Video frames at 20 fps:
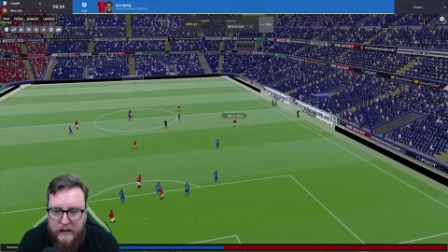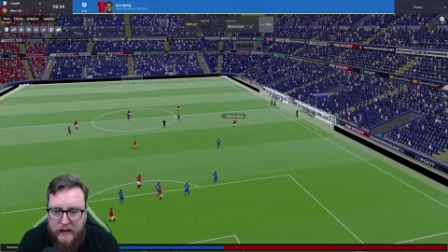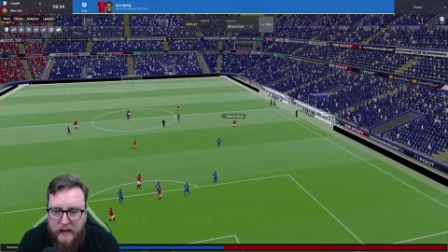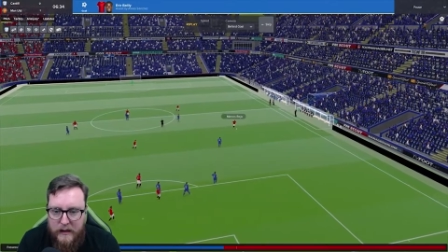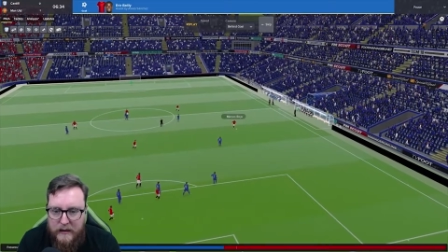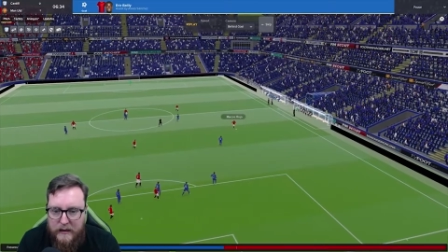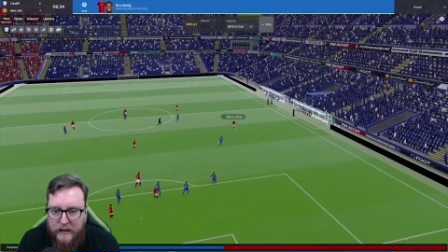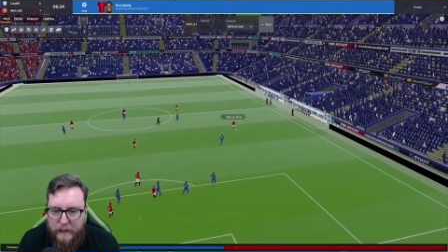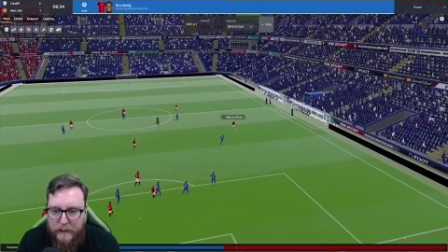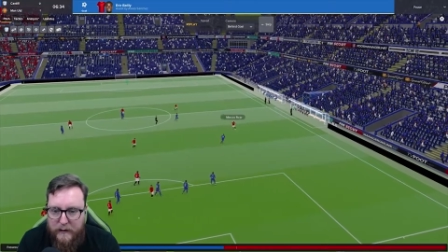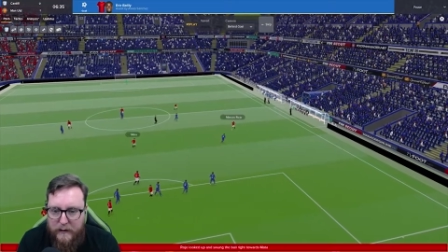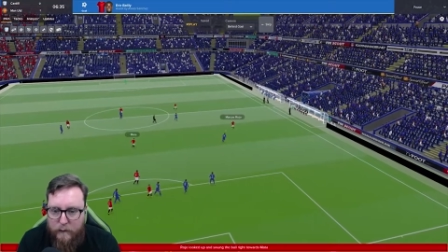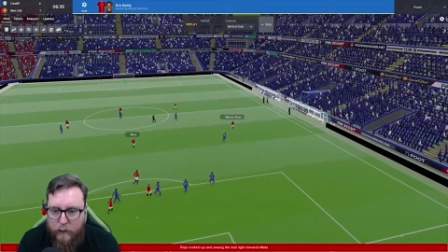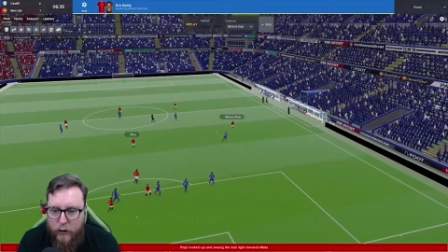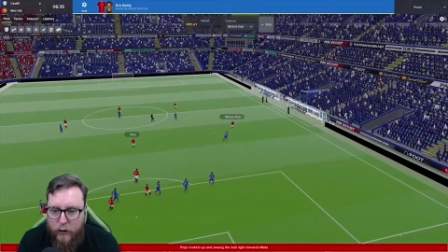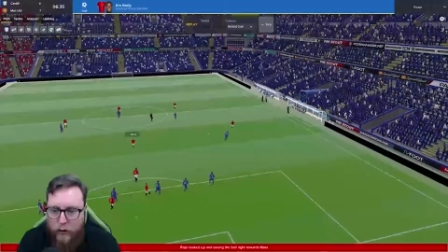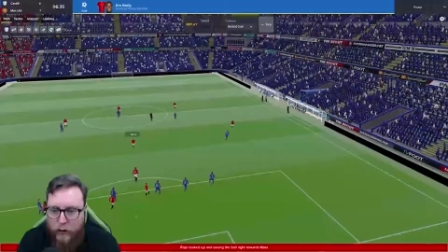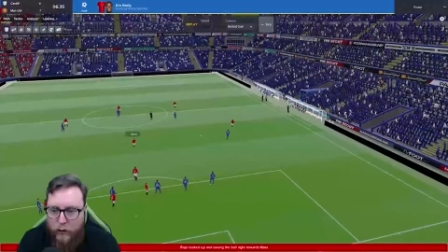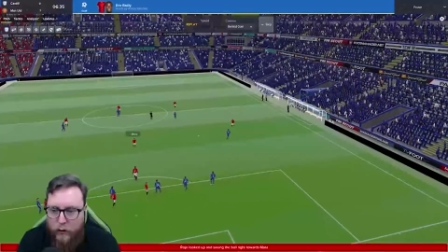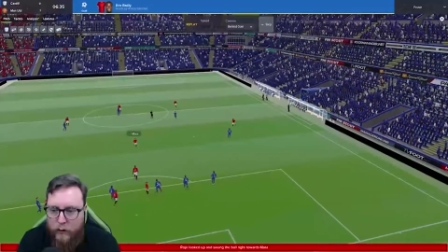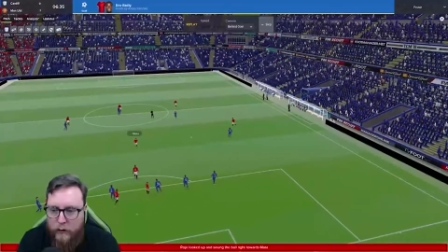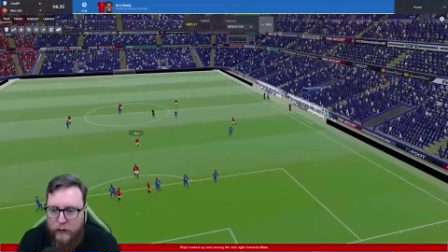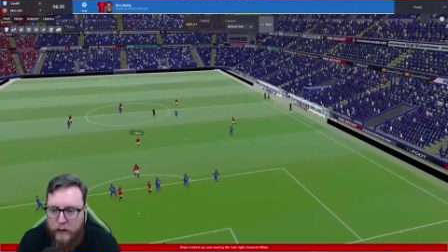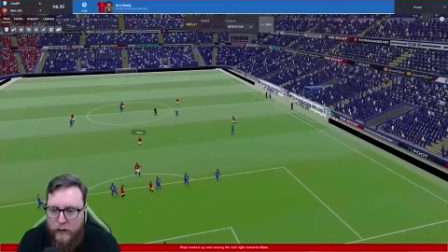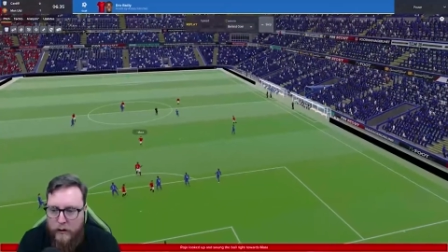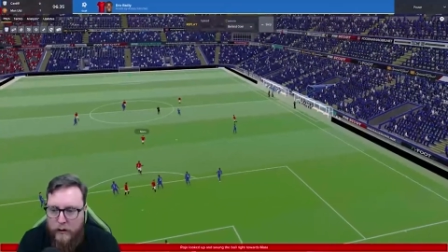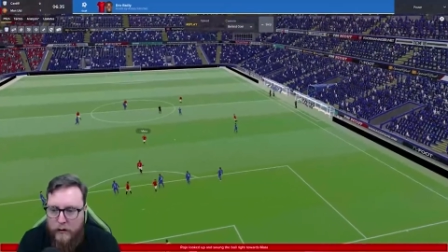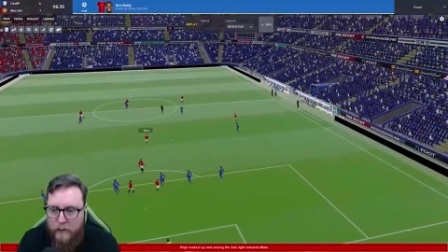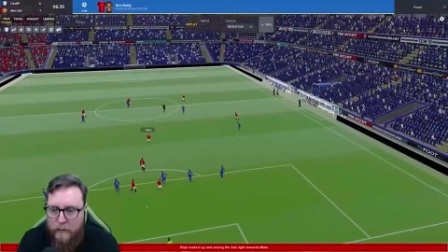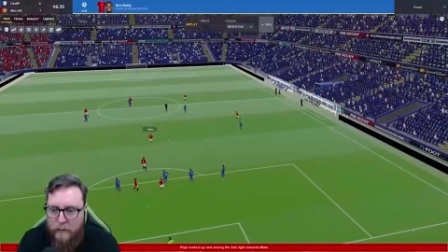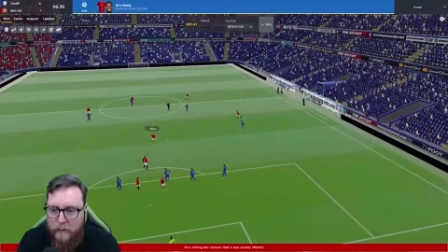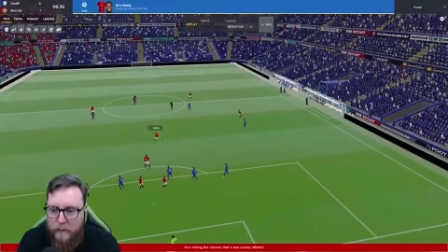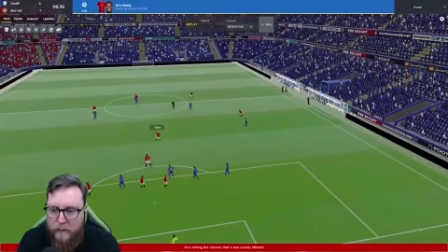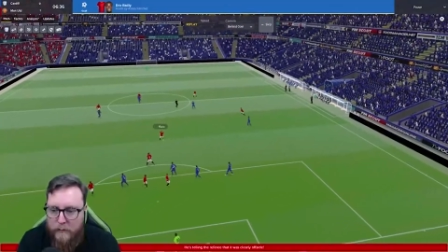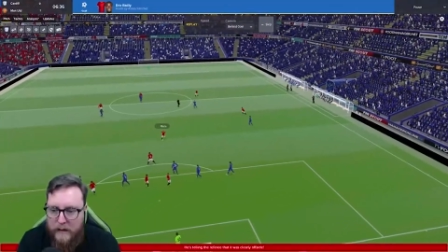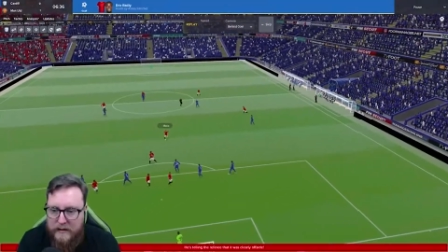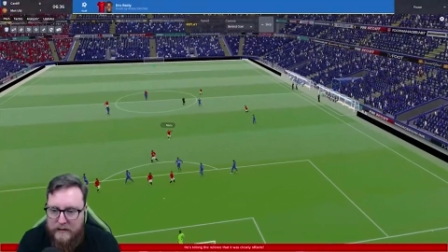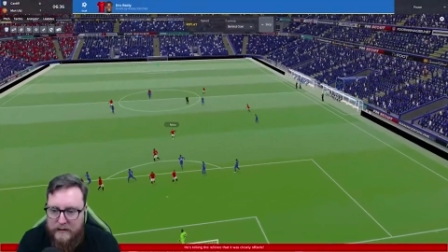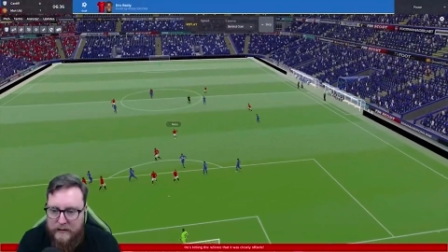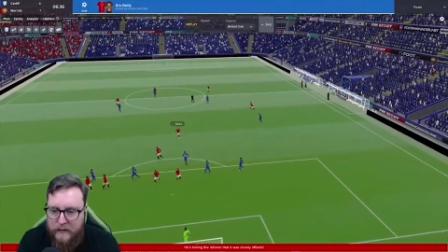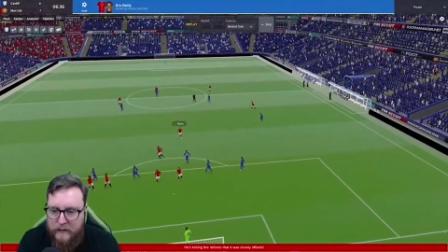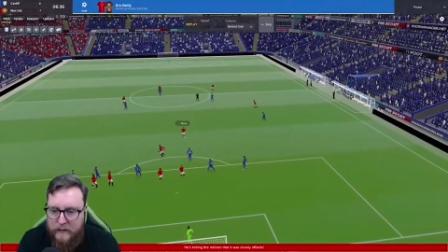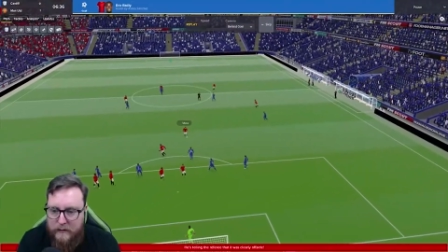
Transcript: And it went Rojo, Mata,